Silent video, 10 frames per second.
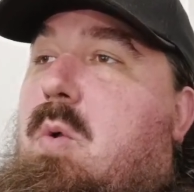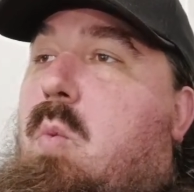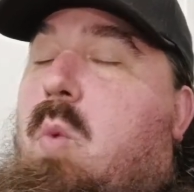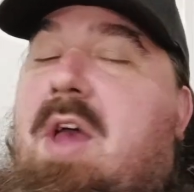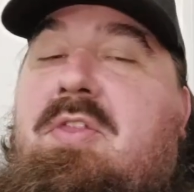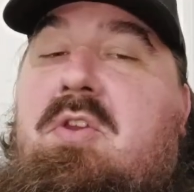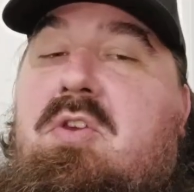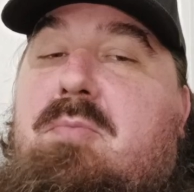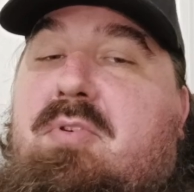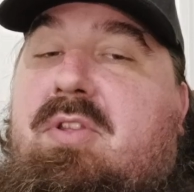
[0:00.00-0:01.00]
whether
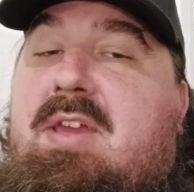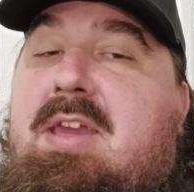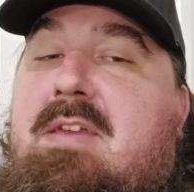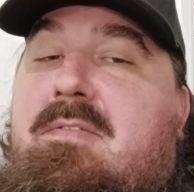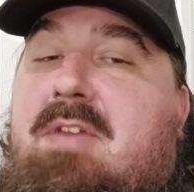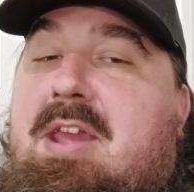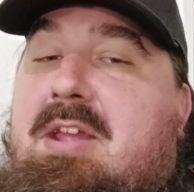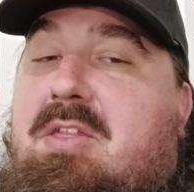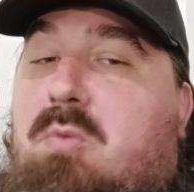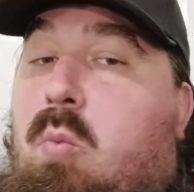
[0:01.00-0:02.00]
you believe
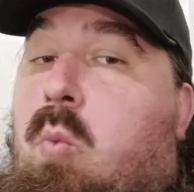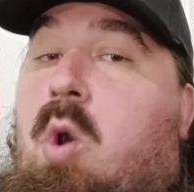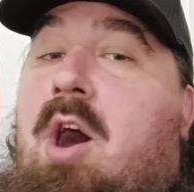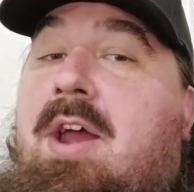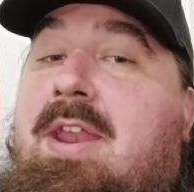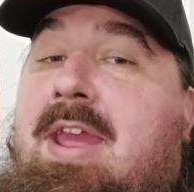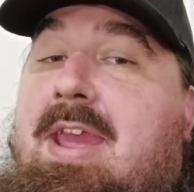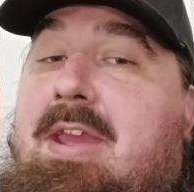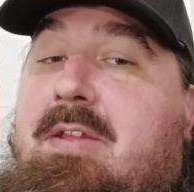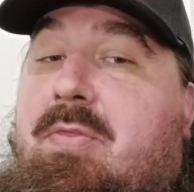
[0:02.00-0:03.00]
it's one
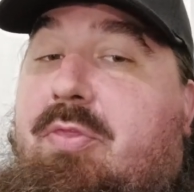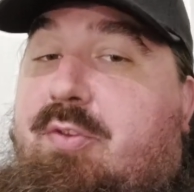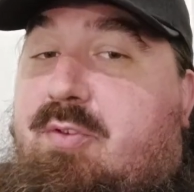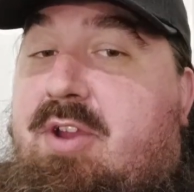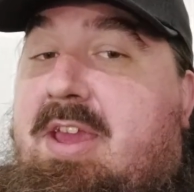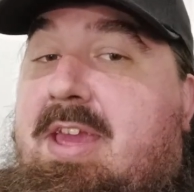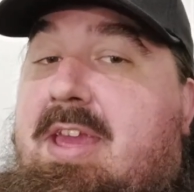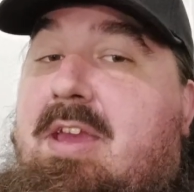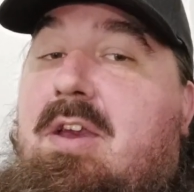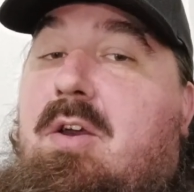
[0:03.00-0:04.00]
in
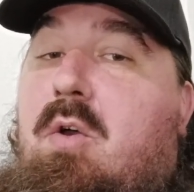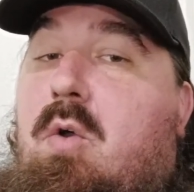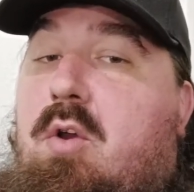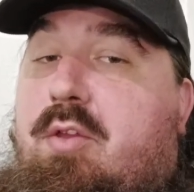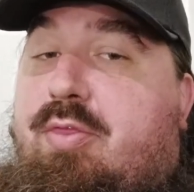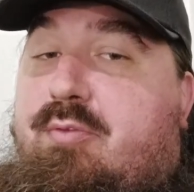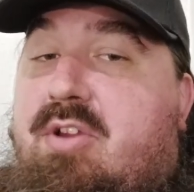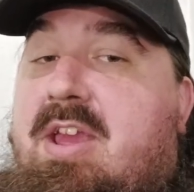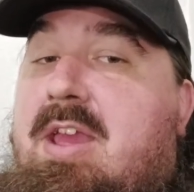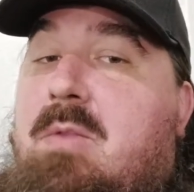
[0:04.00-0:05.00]
three or
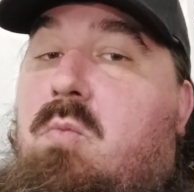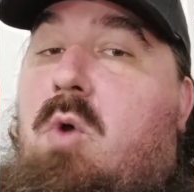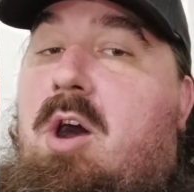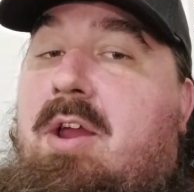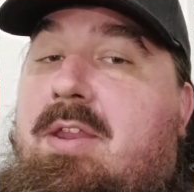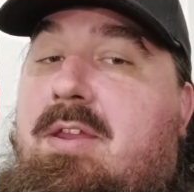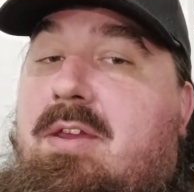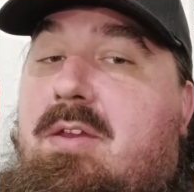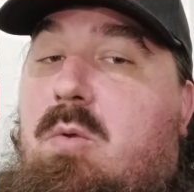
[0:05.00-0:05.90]
three in one,